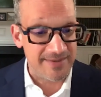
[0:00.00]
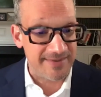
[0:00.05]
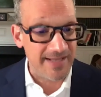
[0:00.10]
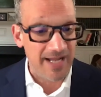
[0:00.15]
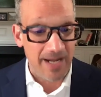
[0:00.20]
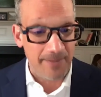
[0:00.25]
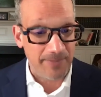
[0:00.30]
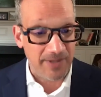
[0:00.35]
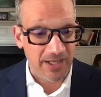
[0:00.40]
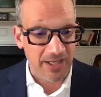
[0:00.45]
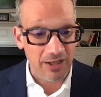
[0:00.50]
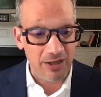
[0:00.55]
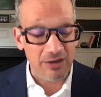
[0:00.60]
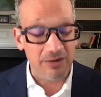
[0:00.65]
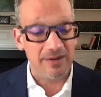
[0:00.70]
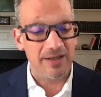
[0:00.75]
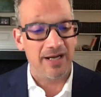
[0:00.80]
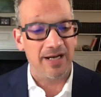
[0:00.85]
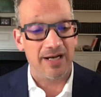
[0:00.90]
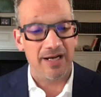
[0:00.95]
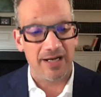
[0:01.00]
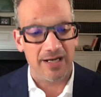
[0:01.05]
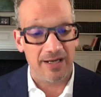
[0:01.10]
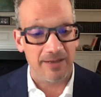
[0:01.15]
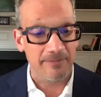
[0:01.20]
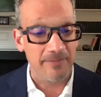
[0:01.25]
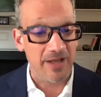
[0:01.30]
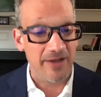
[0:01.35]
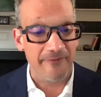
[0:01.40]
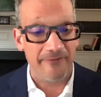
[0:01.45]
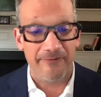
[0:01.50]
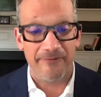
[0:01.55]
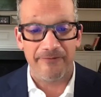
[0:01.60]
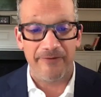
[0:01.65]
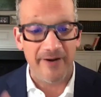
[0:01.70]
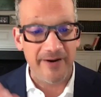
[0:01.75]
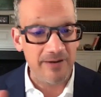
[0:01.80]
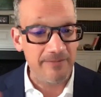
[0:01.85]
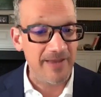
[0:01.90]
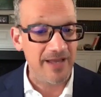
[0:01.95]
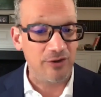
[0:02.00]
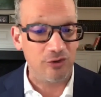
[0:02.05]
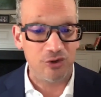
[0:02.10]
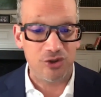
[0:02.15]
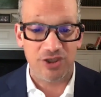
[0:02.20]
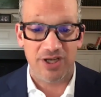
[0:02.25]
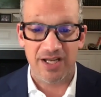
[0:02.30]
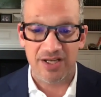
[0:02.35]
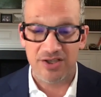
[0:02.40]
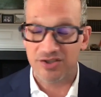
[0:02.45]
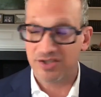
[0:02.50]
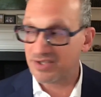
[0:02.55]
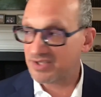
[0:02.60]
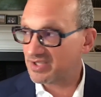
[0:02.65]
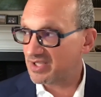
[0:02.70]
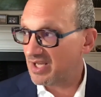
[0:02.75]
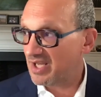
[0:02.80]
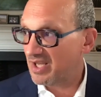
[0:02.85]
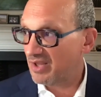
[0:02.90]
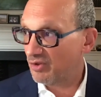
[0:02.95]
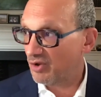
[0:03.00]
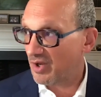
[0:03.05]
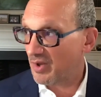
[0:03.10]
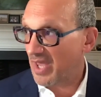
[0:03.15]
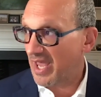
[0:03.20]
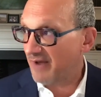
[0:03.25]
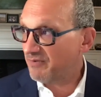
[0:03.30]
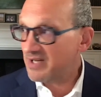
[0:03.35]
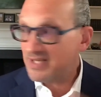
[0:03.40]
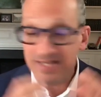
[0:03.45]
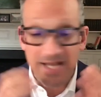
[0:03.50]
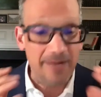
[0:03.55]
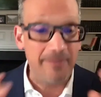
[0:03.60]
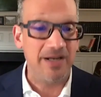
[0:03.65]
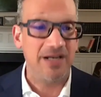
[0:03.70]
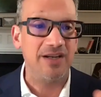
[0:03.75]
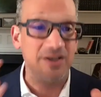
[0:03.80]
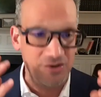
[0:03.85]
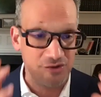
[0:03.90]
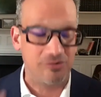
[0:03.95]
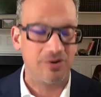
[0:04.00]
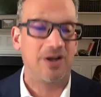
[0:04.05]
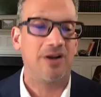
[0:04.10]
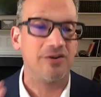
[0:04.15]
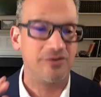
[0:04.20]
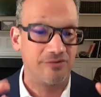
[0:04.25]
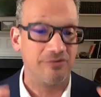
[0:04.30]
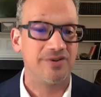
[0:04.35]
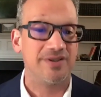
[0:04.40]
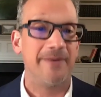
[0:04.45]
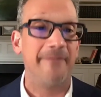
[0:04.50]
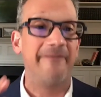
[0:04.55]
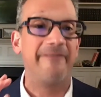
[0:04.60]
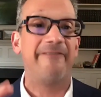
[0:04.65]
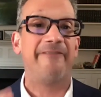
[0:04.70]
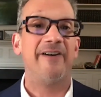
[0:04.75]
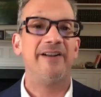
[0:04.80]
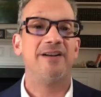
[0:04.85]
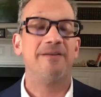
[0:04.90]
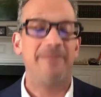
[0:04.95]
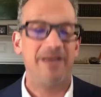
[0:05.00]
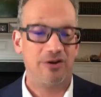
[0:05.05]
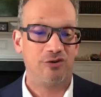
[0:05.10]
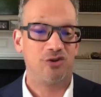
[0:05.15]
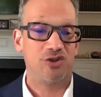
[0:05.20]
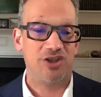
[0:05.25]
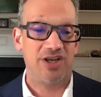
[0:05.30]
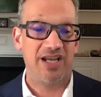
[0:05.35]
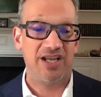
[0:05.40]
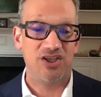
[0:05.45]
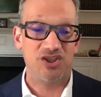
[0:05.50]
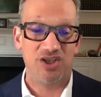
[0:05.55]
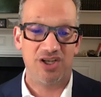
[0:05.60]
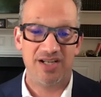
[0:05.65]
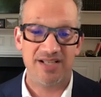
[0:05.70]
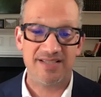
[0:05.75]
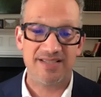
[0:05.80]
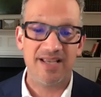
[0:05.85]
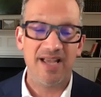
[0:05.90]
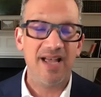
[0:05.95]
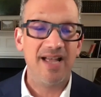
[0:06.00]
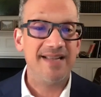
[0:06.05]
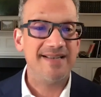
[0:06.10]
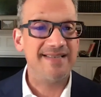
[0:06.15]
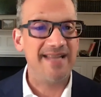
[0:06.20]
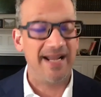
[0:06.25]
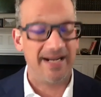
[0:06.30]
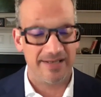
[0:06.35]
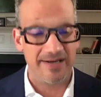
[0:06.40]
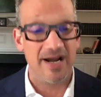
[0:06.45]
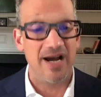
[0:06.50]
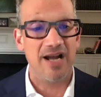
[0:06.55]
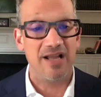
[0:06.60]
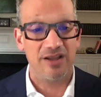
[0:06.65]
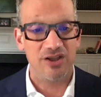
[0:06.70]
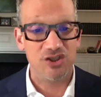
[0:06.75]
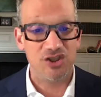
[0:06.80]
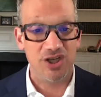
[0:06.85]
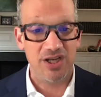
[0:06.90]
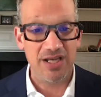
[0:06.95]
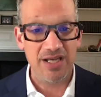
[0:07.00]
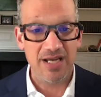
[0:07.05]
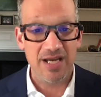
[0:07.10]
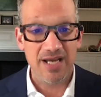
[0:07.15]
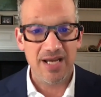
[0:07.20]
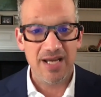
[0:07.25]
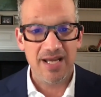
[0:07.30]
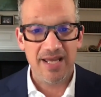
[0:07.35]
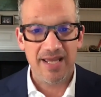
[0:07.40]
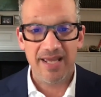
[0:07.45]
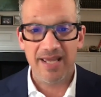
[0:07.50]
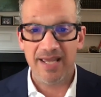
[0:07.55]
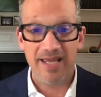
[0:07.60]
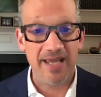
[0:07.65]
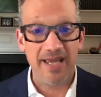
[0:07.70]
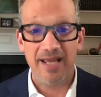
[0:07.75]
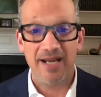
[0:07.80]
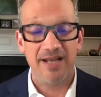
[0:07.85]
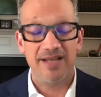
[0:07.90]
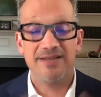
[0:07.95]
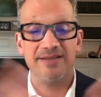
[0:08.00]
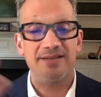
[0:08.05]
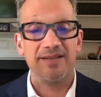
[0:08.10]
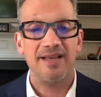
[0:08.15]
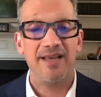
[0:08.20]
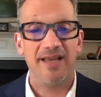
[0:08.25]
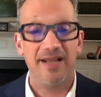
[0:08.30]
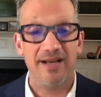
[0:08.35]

stop here. Fundamental changes. Look, every time an industry goes through some fundamental change in its technology, it's